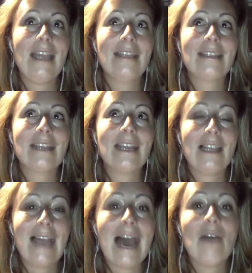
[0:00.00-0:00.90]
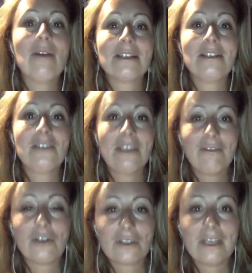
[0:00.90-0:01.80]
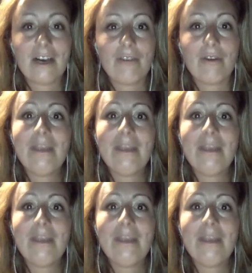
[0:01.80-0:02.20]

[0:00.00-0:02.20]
It's an allowance you give yourself.